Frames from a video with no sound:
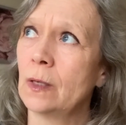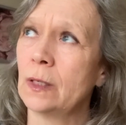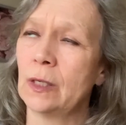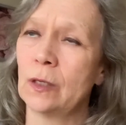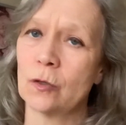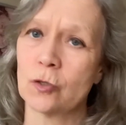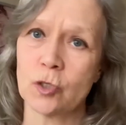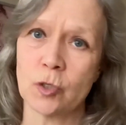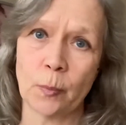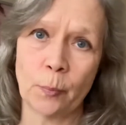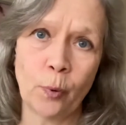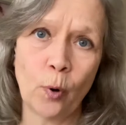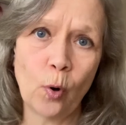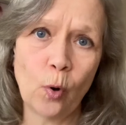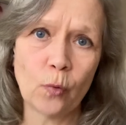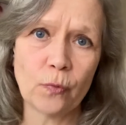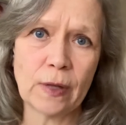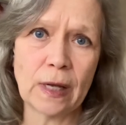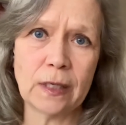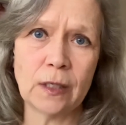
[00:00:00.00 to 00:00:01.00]

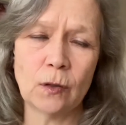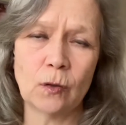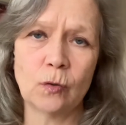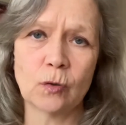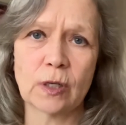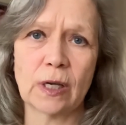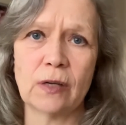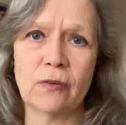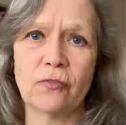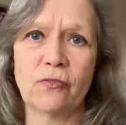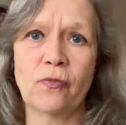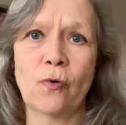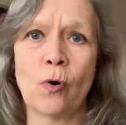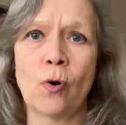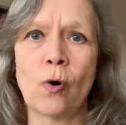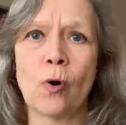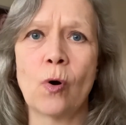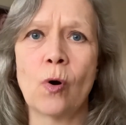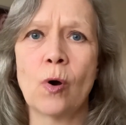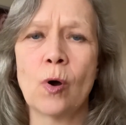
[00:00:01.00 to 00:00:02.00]
support that you're looking
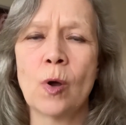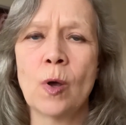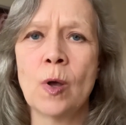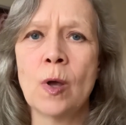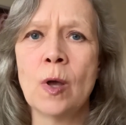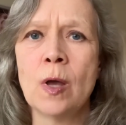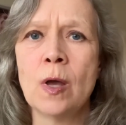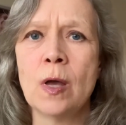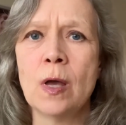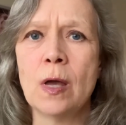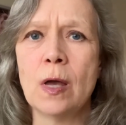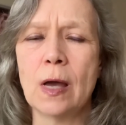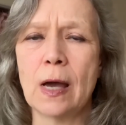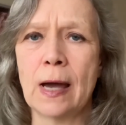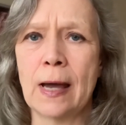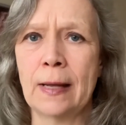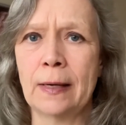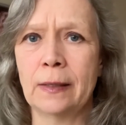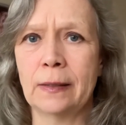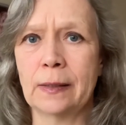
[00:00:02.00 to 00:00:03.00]
for.
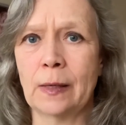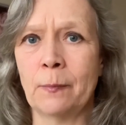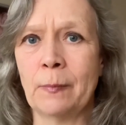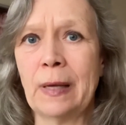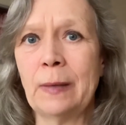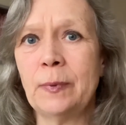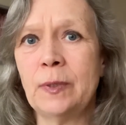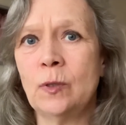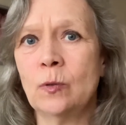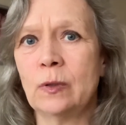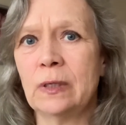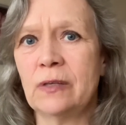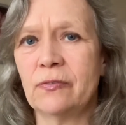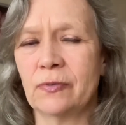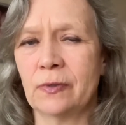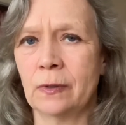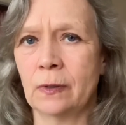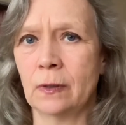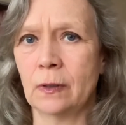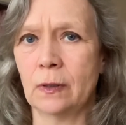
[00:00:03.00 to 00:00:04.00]
And maybe you
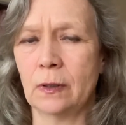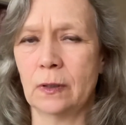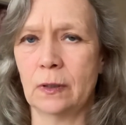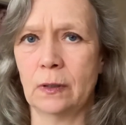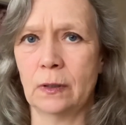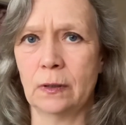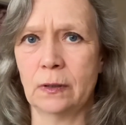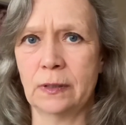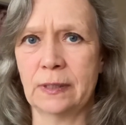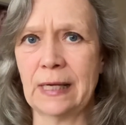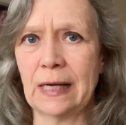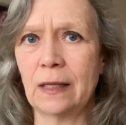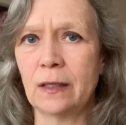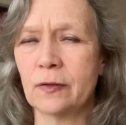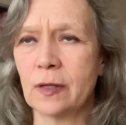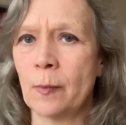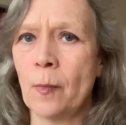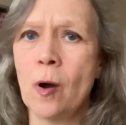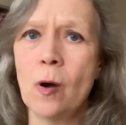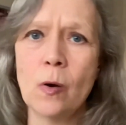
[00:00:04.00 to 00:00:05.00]
even tell
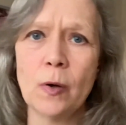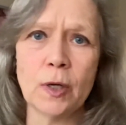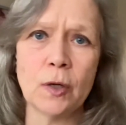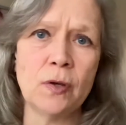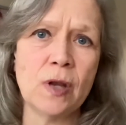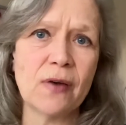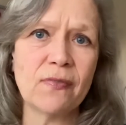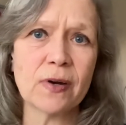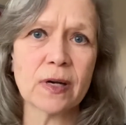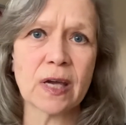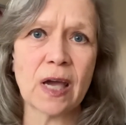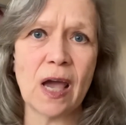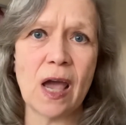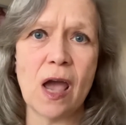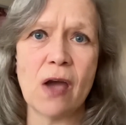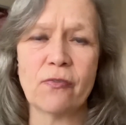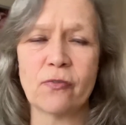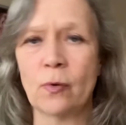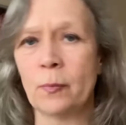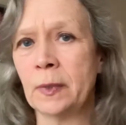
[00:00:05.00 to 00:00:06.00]
them, oh, you never
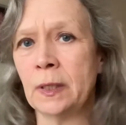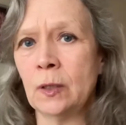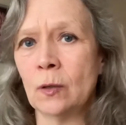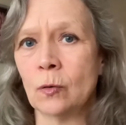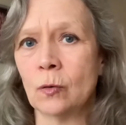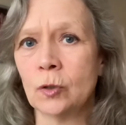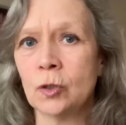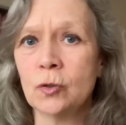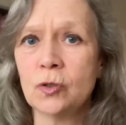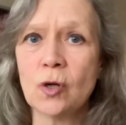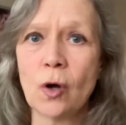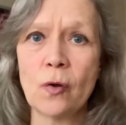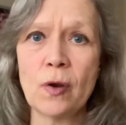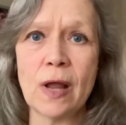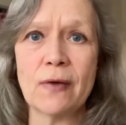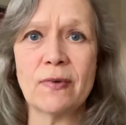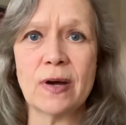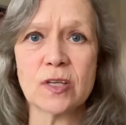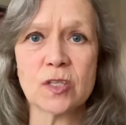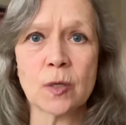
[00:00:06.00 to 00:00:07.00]
care for me, or you don't
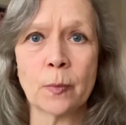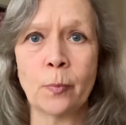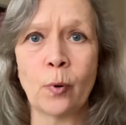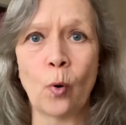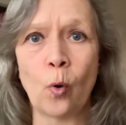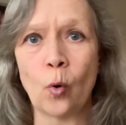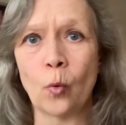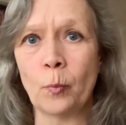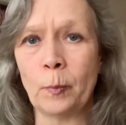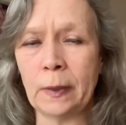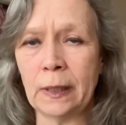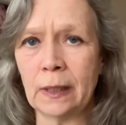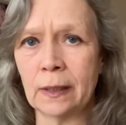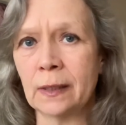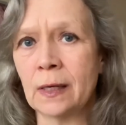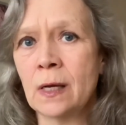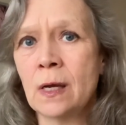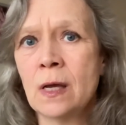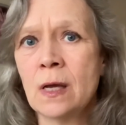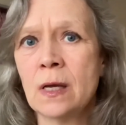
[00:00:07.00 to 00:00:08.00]
never support me.
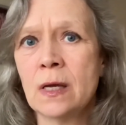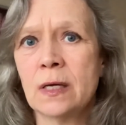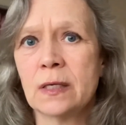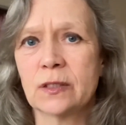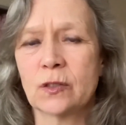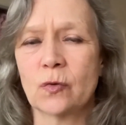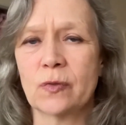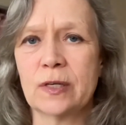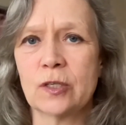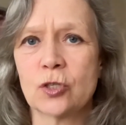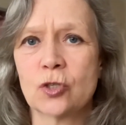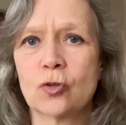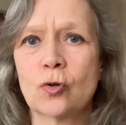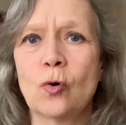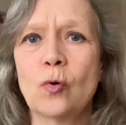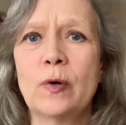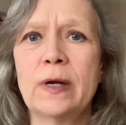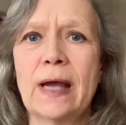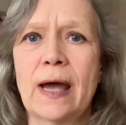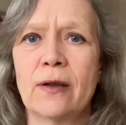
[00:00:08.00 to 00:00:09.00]
And so the
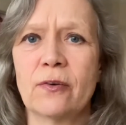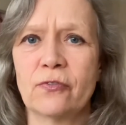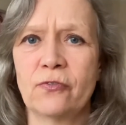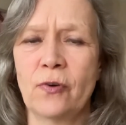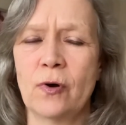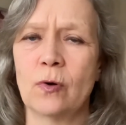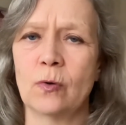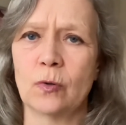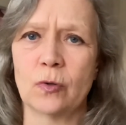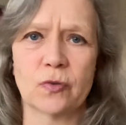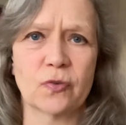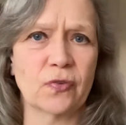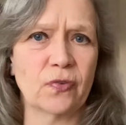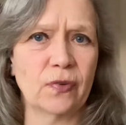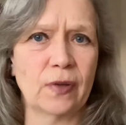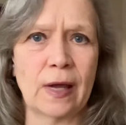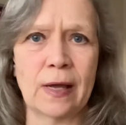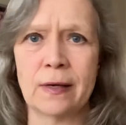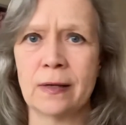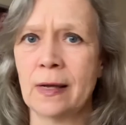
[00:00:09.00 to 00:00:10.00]
story unfolds,
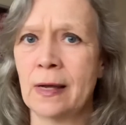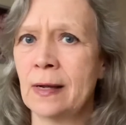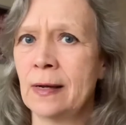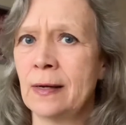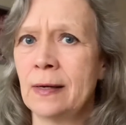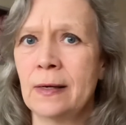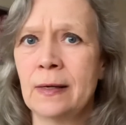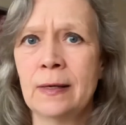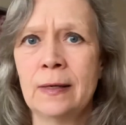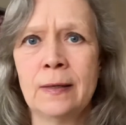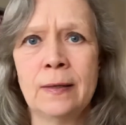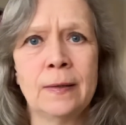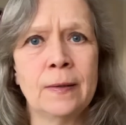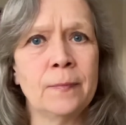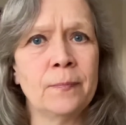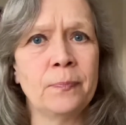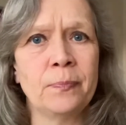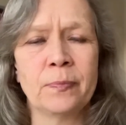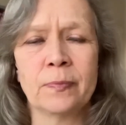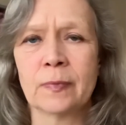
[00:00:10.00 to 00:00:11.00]
and then
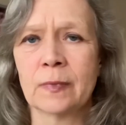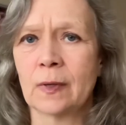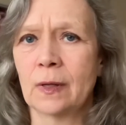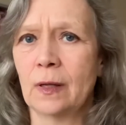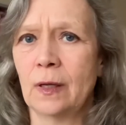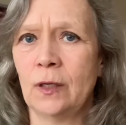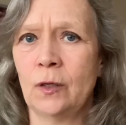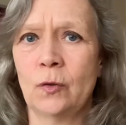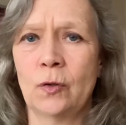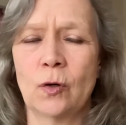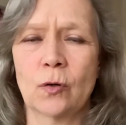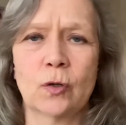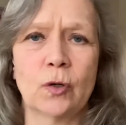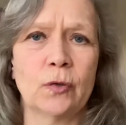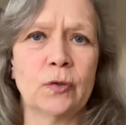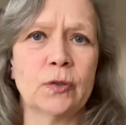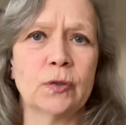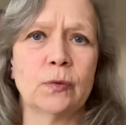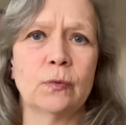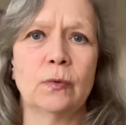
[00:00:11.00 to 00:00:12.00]
you're not going
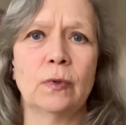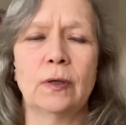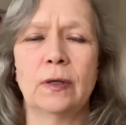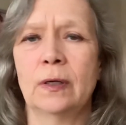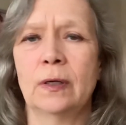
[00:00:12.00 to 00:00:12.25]
to,